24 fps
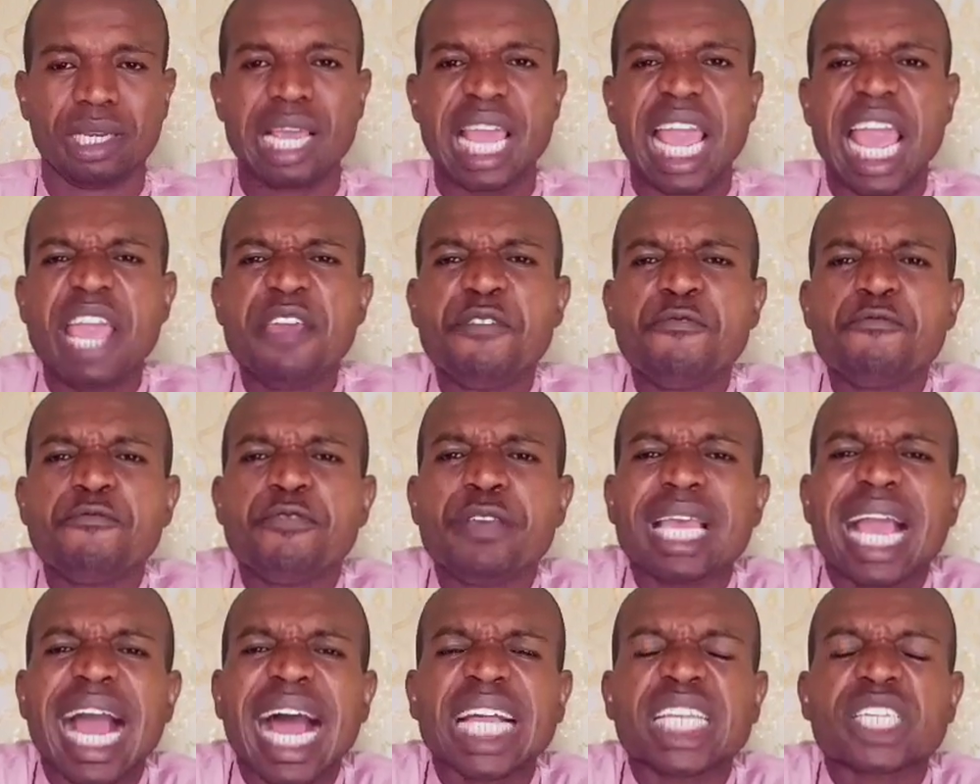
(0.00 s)
Envy
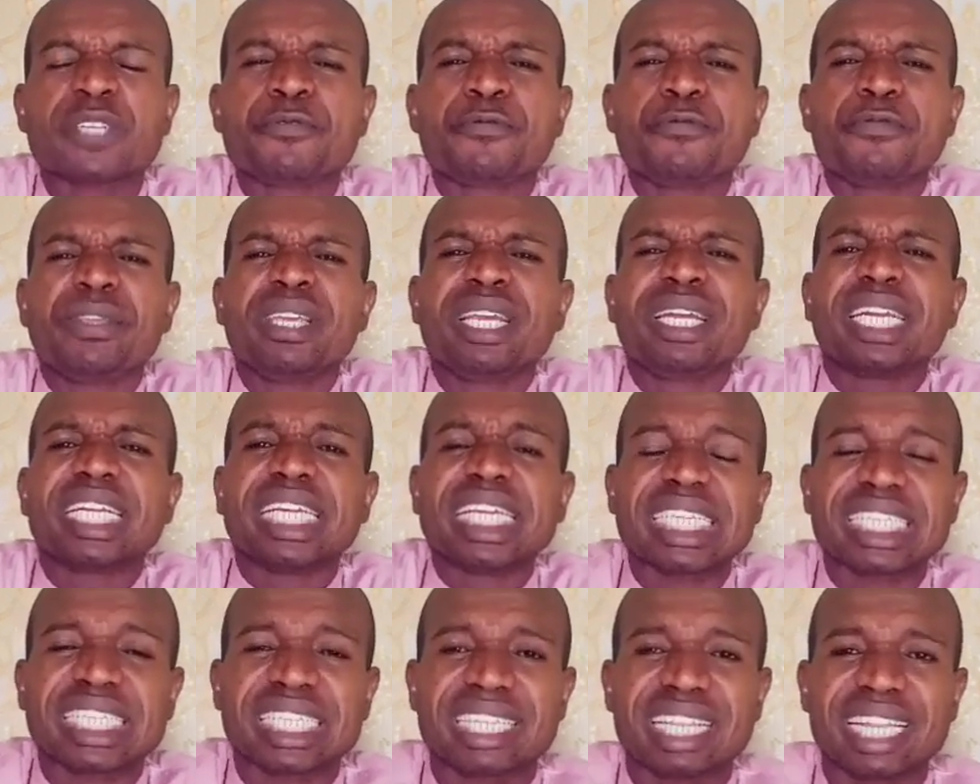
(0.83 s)
has filled
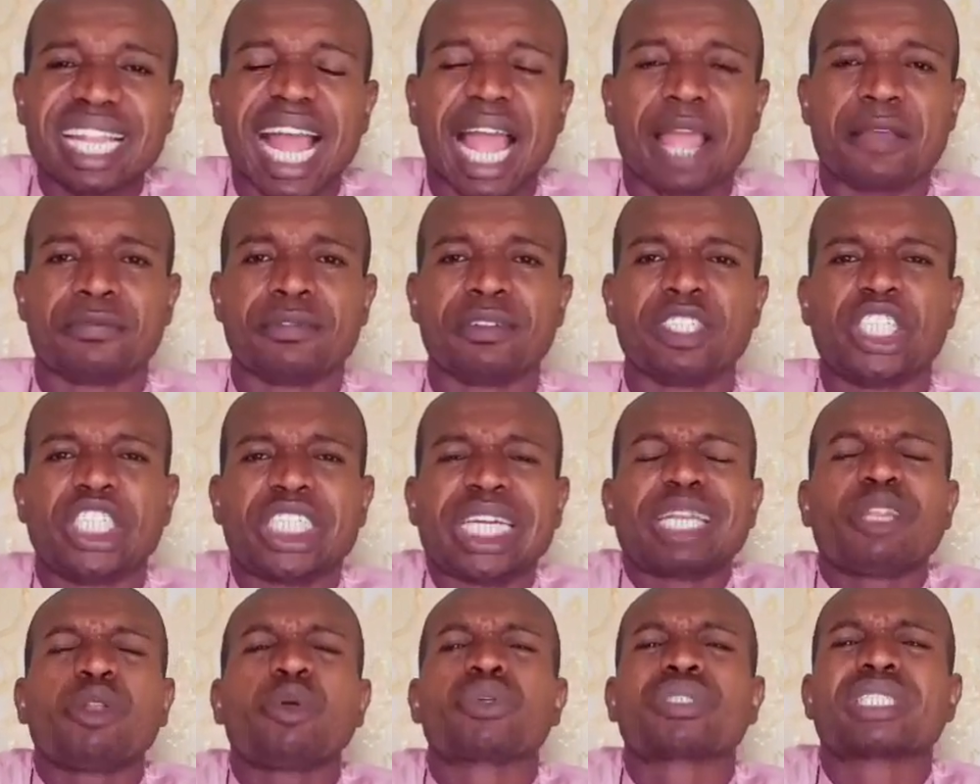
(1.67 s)
his life.
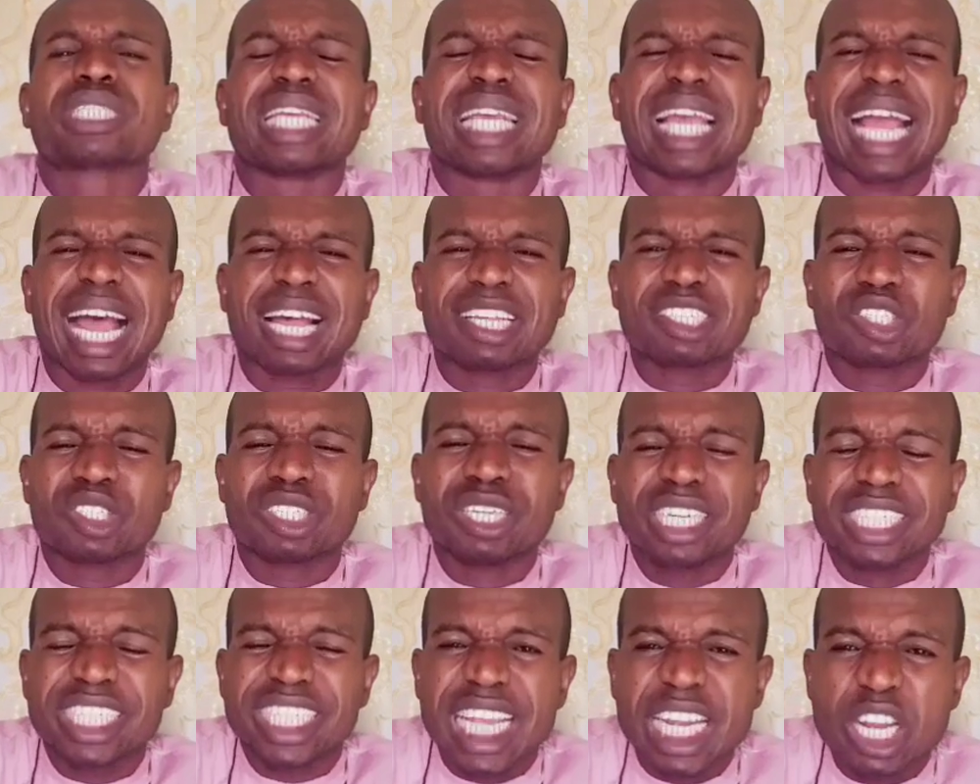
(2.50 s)
Jealousy has
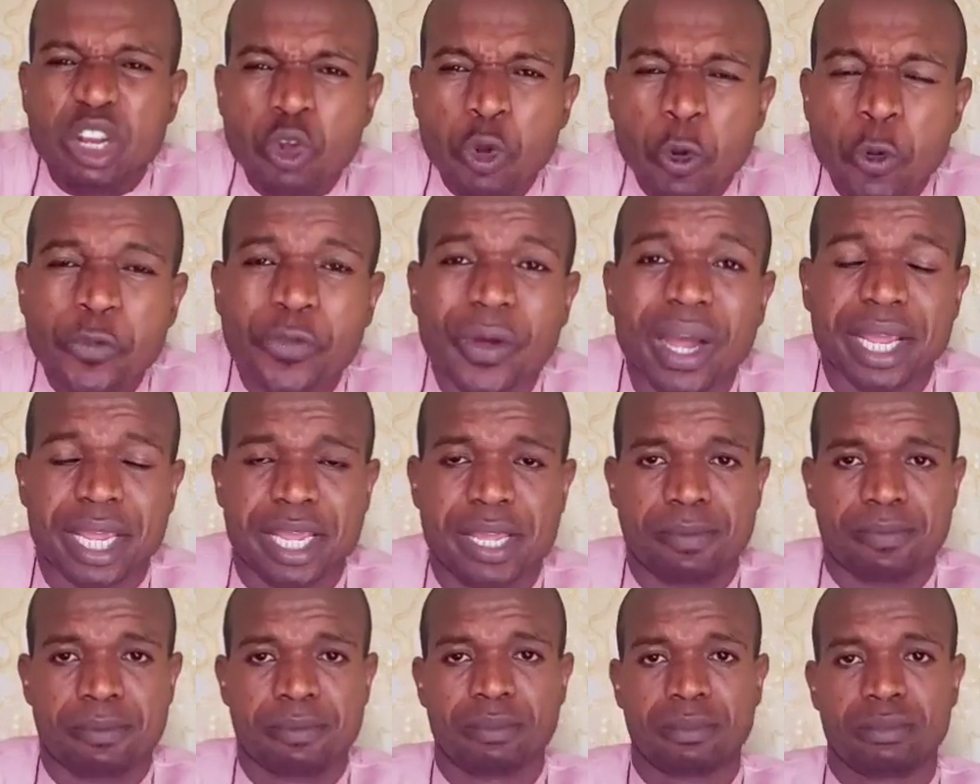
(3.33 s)
taken over
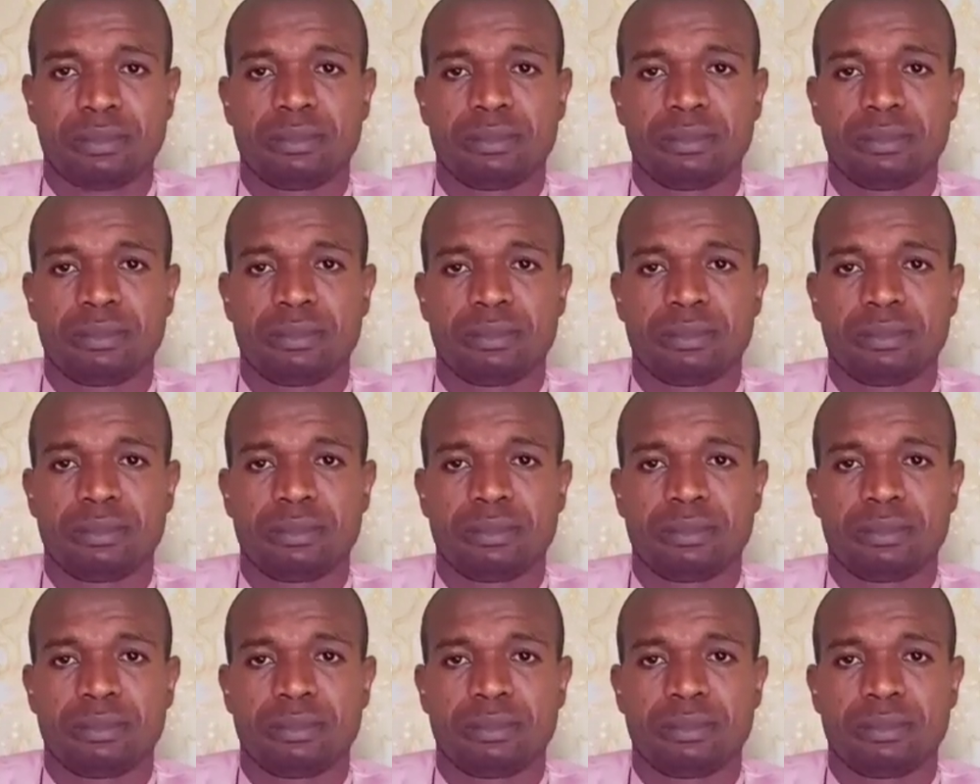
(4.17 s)
him.